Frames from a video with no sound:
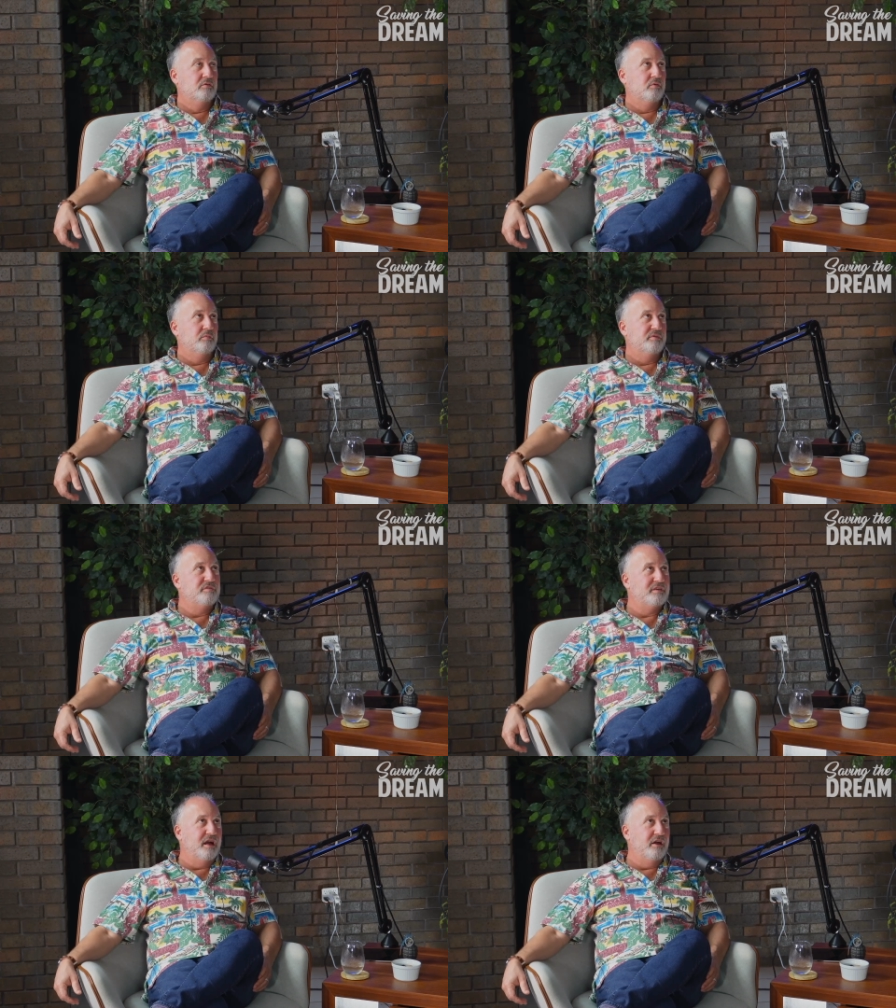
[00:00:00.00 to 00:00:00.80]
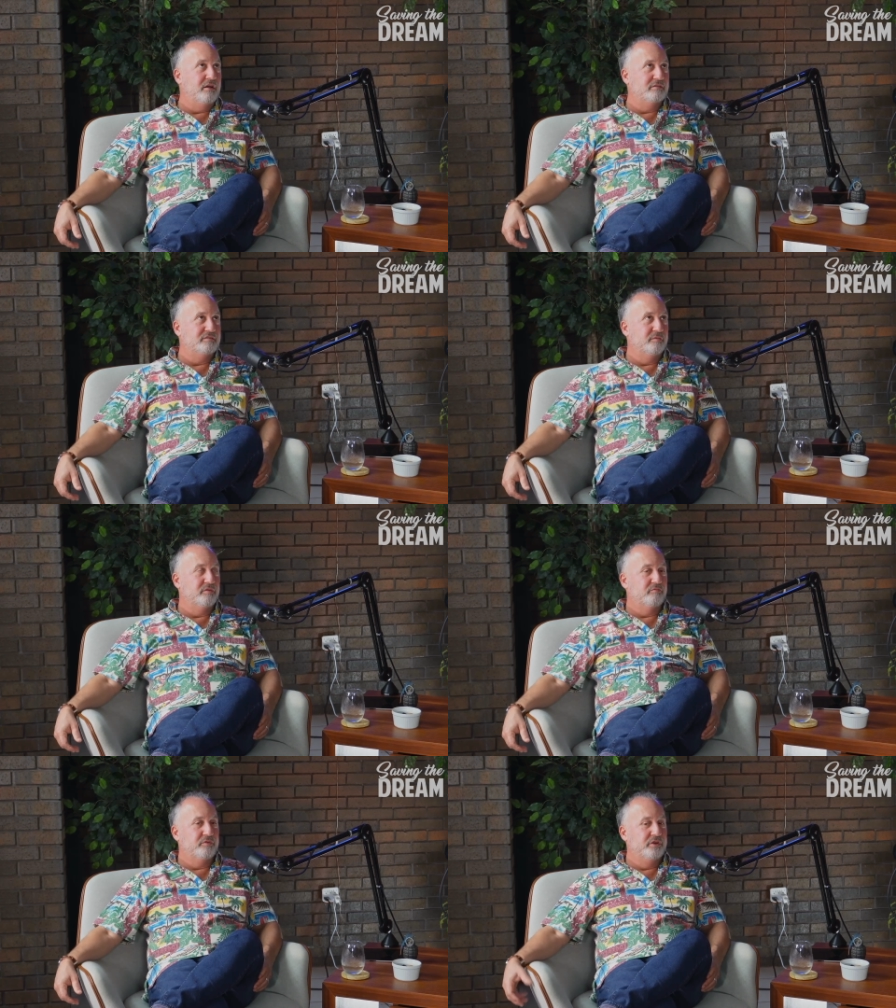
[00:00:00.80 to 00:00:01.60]
we're missing out on some of
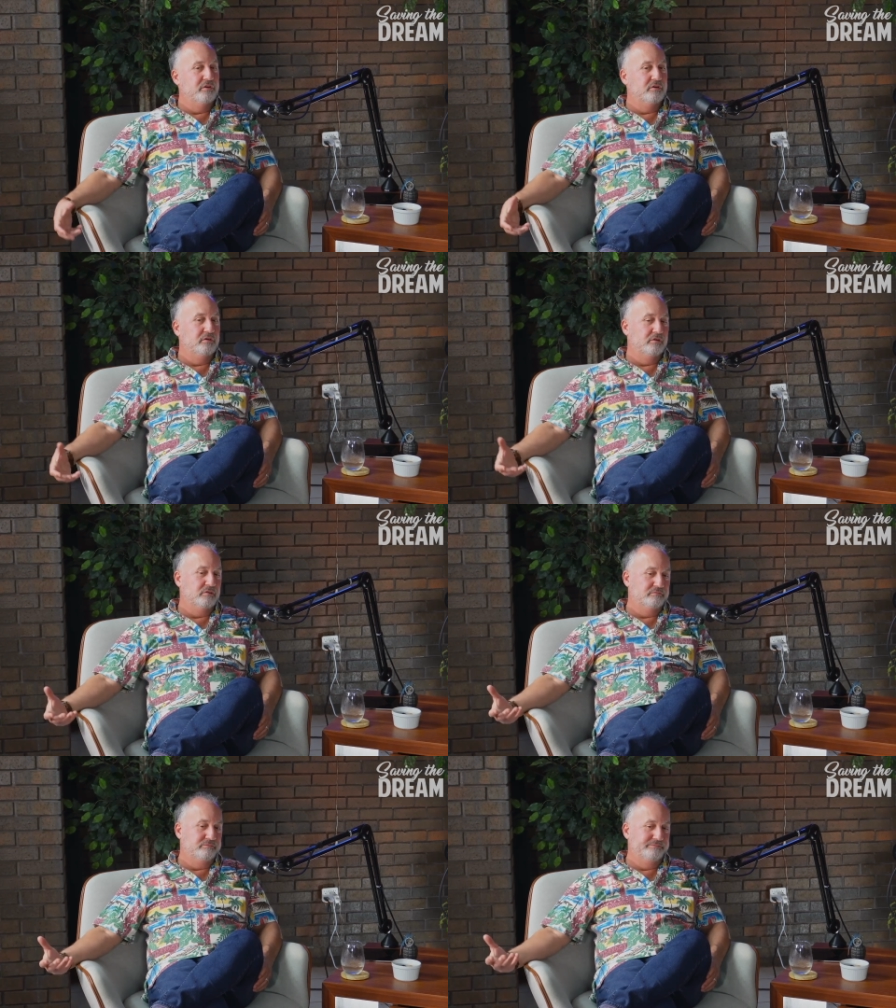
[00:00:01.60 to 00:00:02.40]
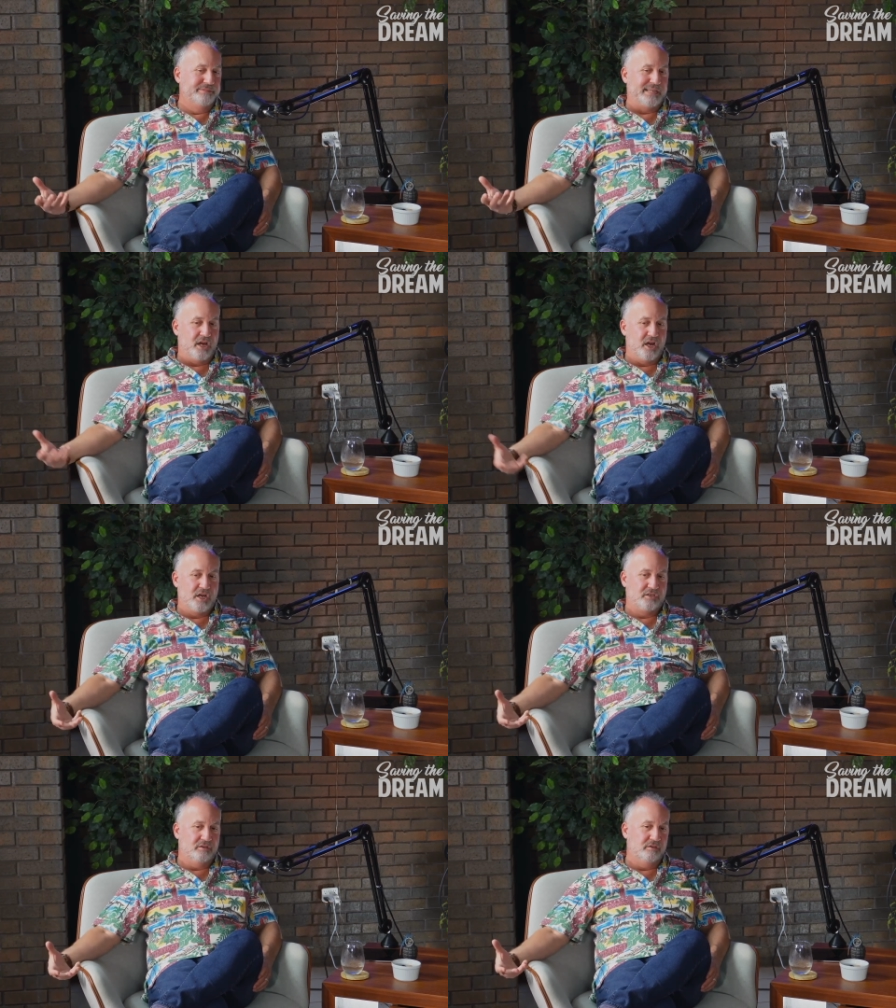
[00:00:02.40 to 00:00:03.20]
the real
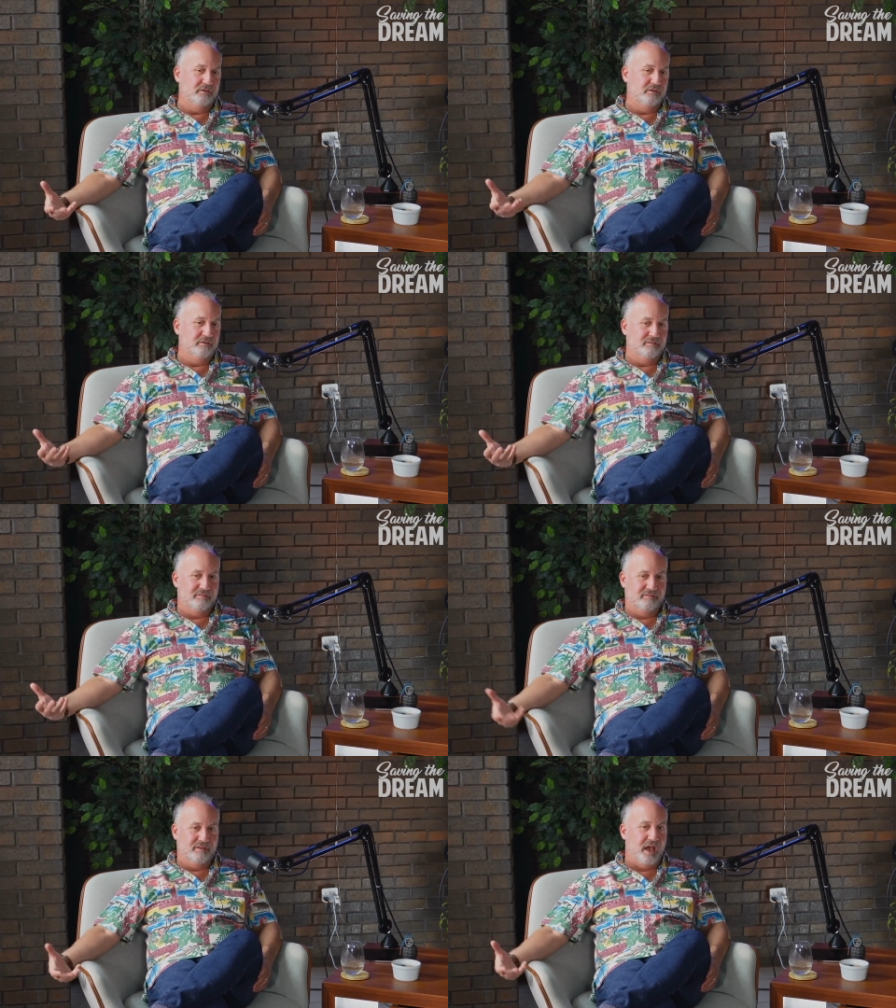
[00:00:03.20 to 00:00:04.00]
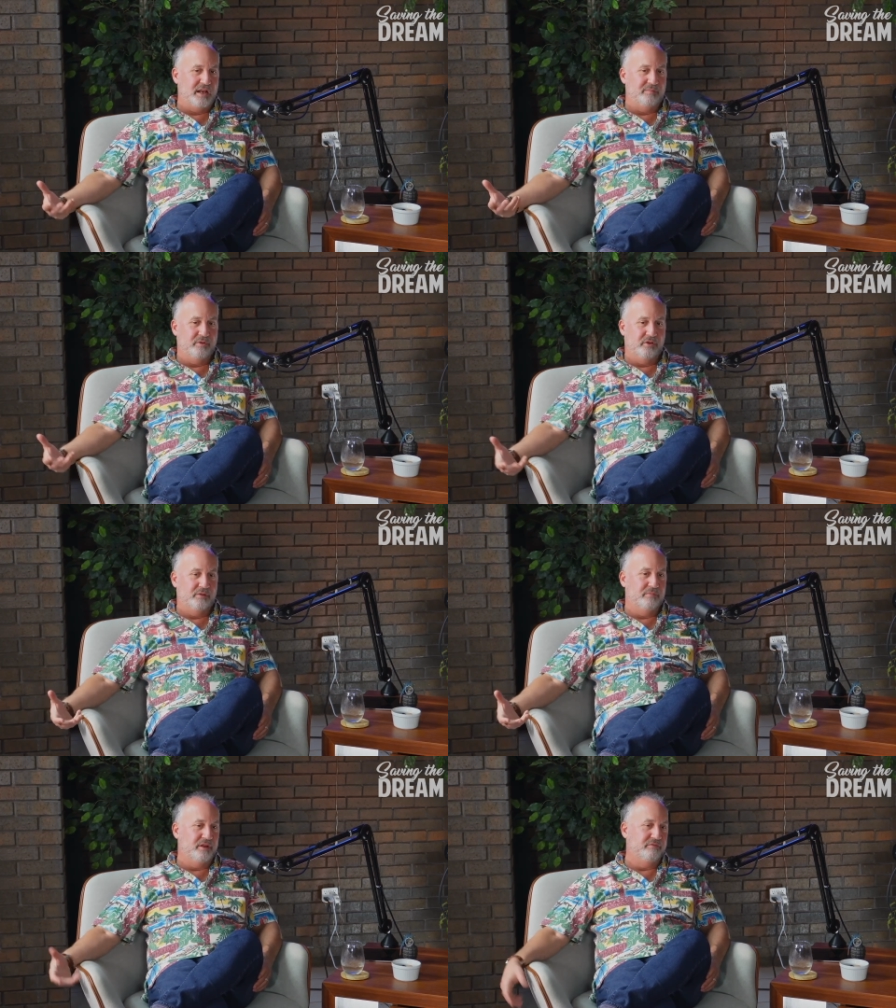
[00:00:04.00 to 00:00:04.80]
character,
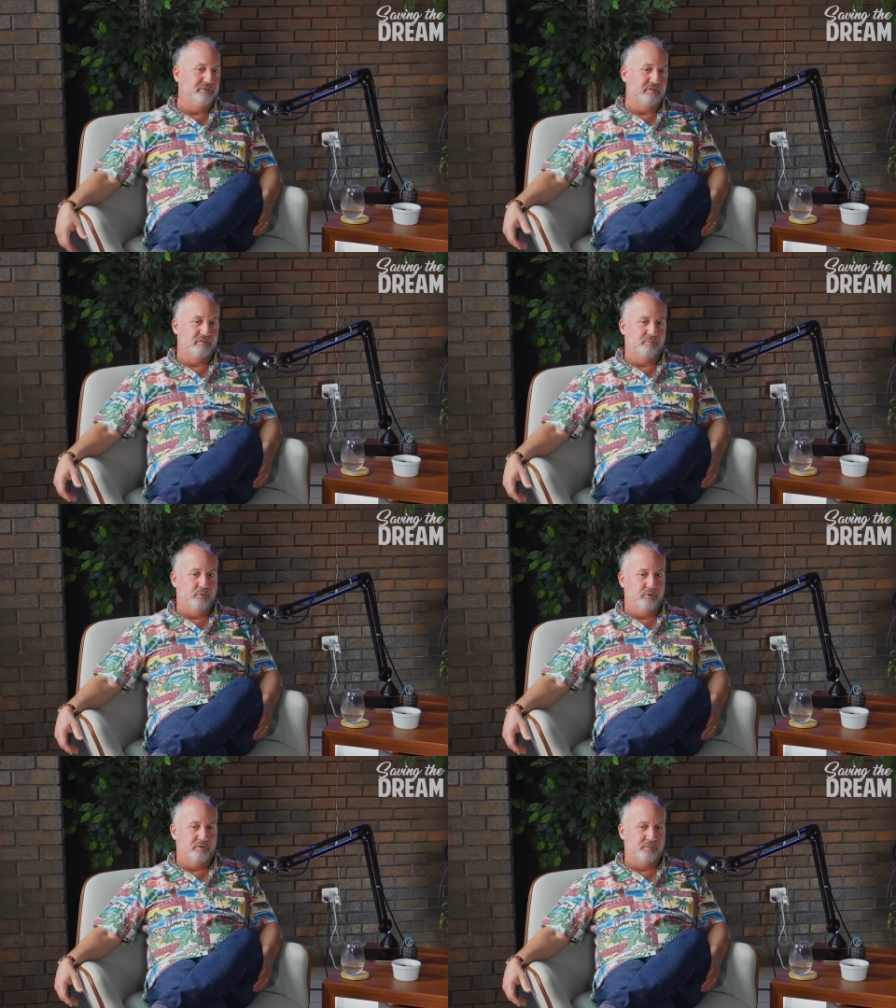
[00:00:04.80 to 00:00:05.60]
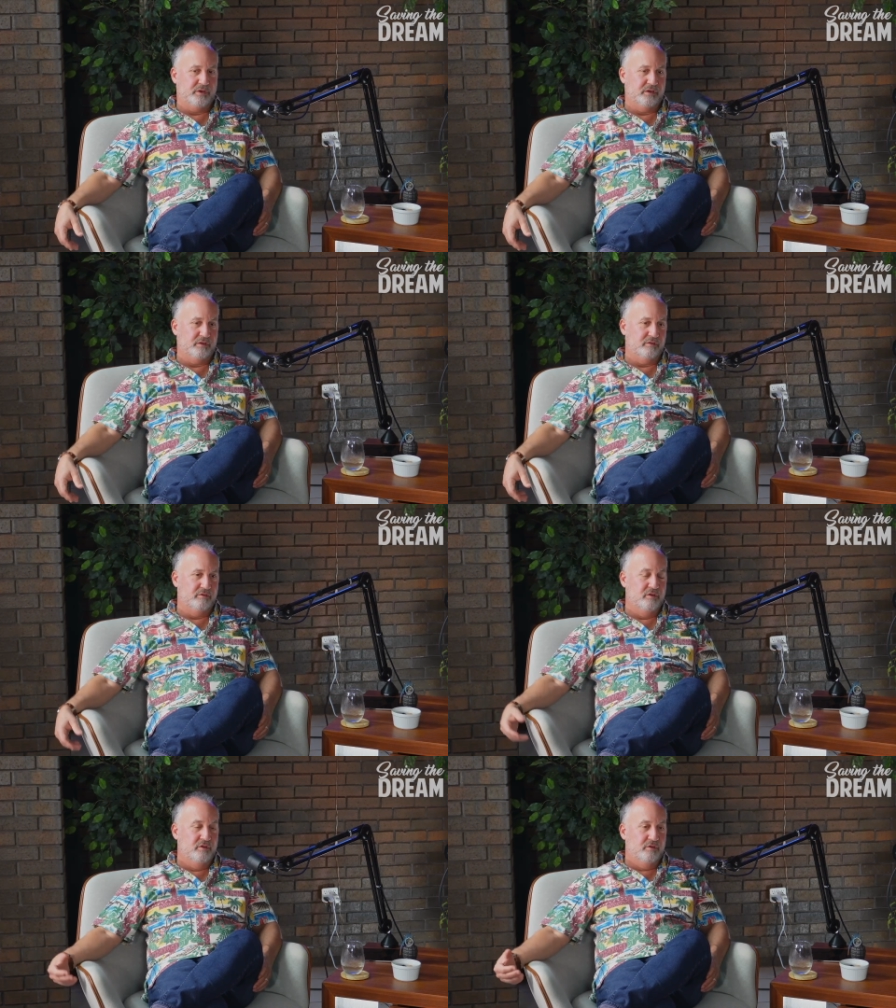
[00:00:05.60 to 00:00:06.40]
society-building benefits of sports because